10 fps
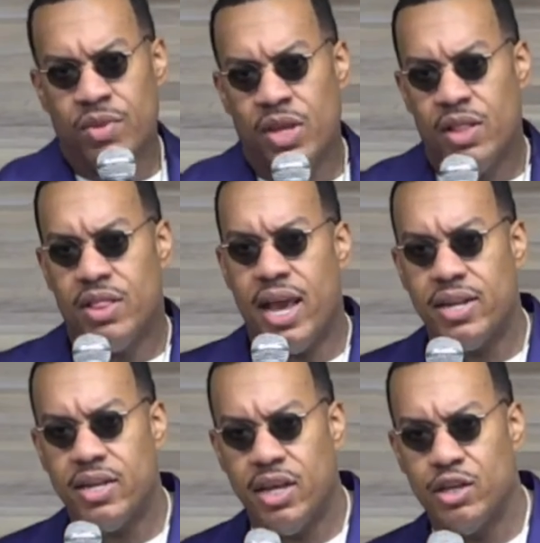
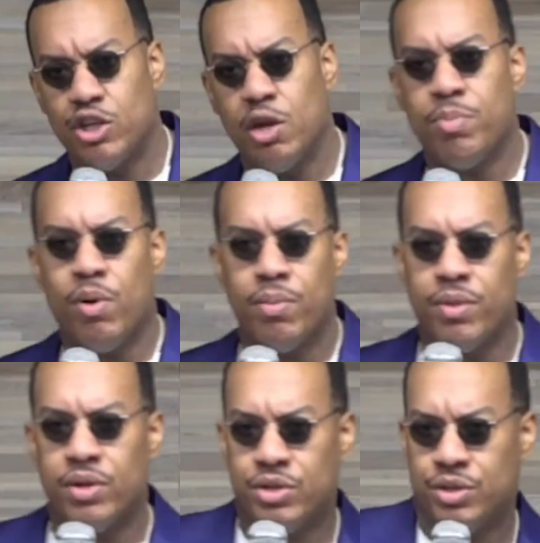that is upon
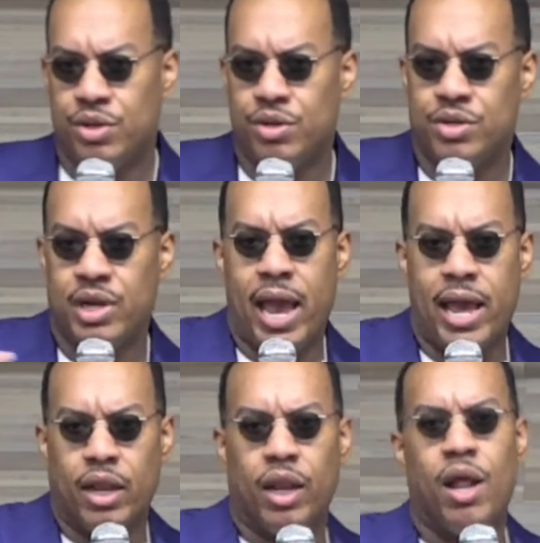the church
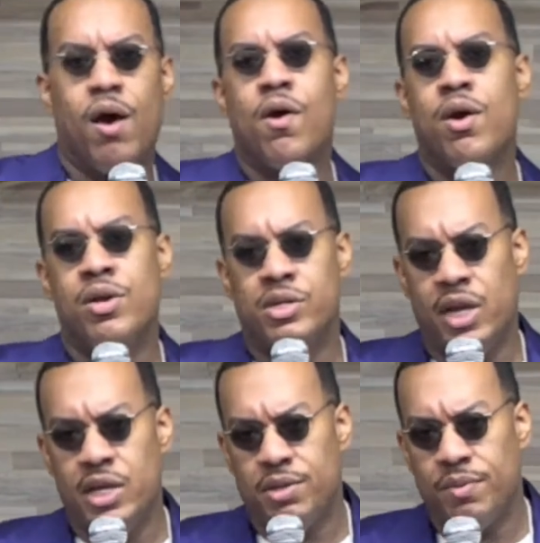at large
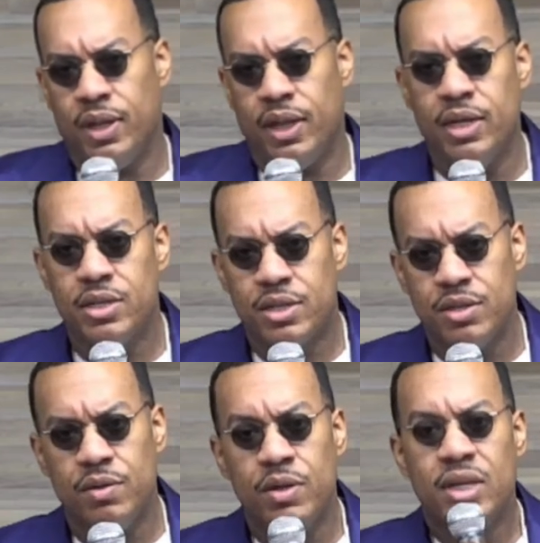as it relates
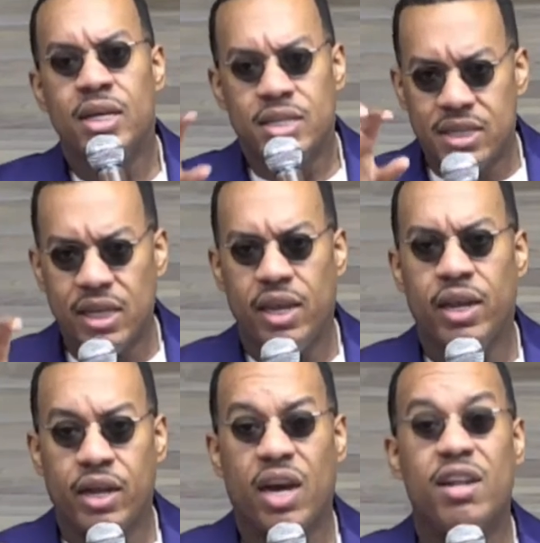to
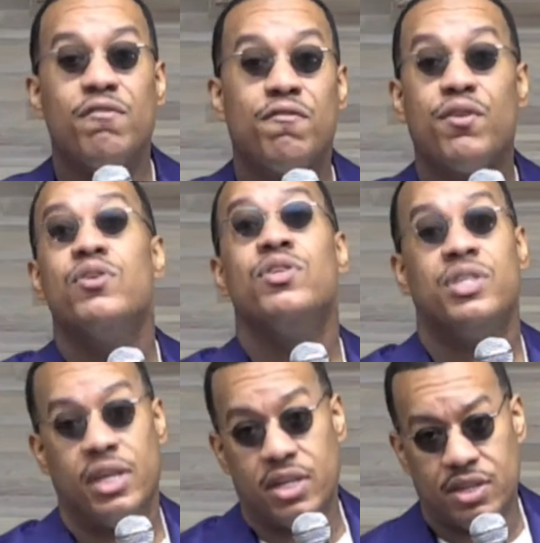seeing
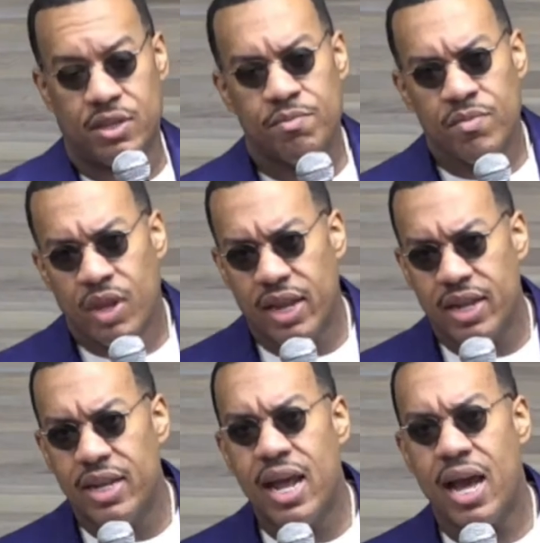conversions,
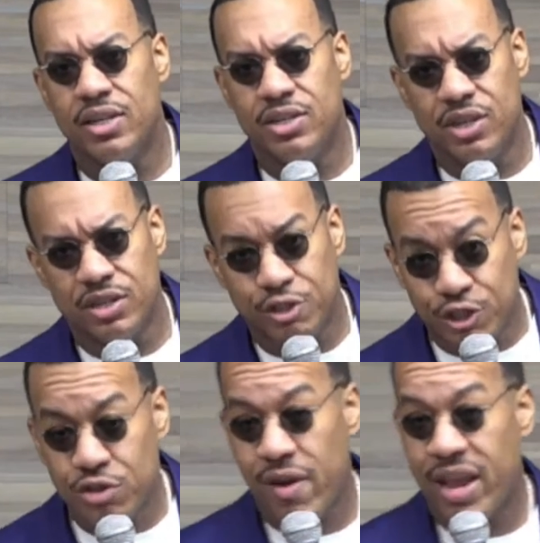and not just
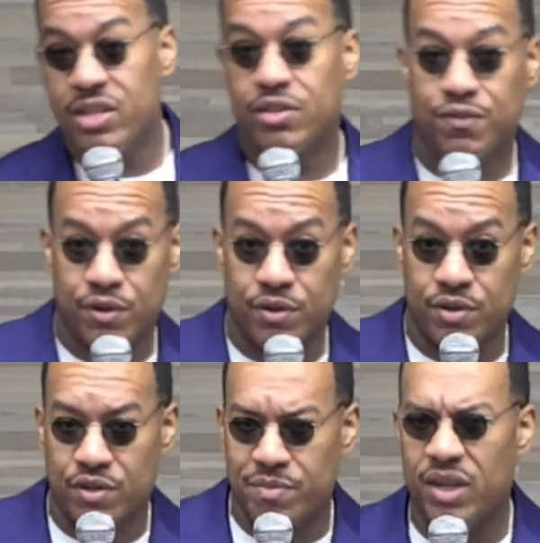
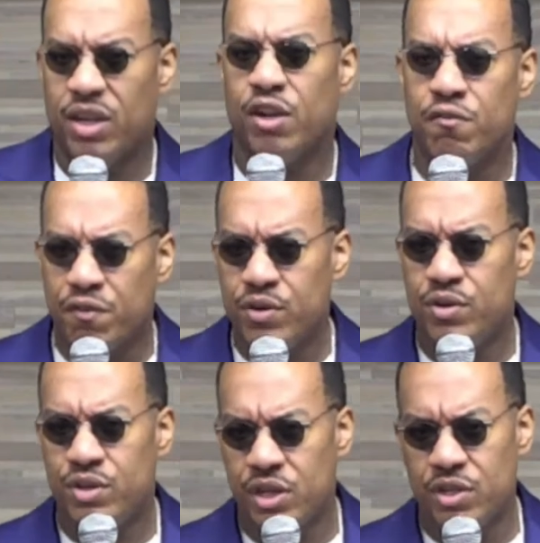transfers, but
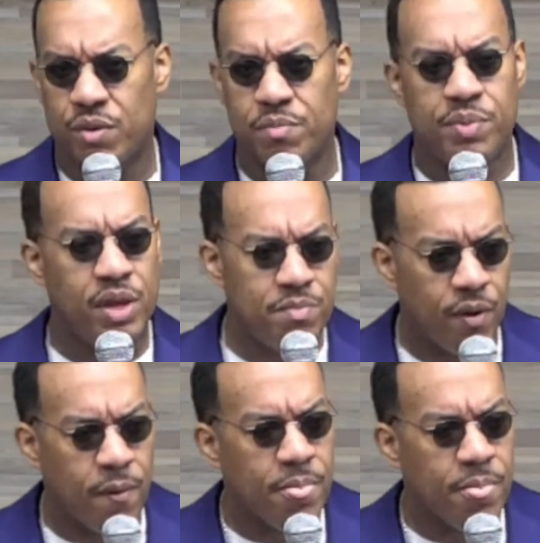conversions where people